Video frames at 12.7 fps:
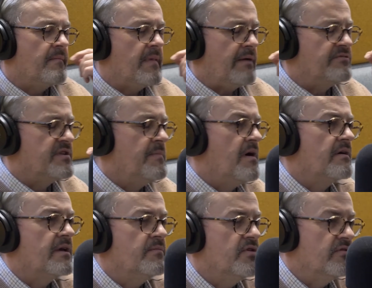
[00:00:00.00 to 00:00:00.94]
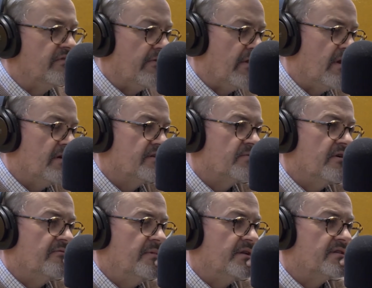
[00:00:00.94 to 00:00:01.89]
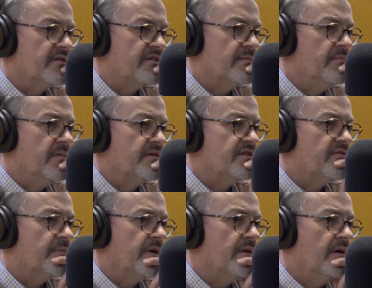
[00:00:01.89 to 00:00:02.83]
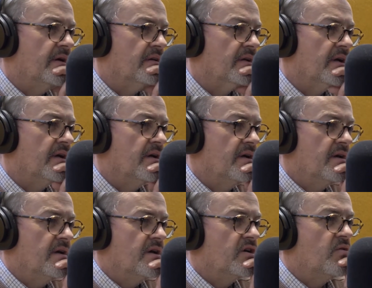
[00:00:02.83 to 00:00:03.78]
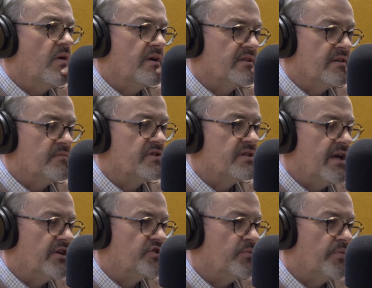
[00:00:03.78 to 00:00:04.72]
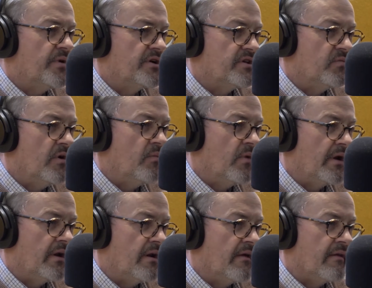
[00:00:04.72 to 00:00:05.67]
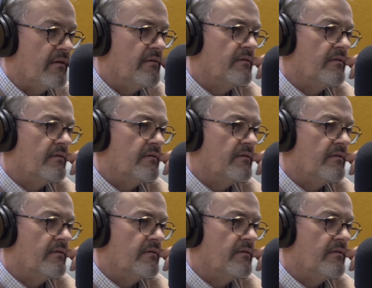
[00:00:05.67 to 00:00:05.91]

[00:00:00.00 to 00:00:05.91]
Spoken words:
How has the market moved in the last 12 months? Because it must have been under quite substantial pressure one way or another.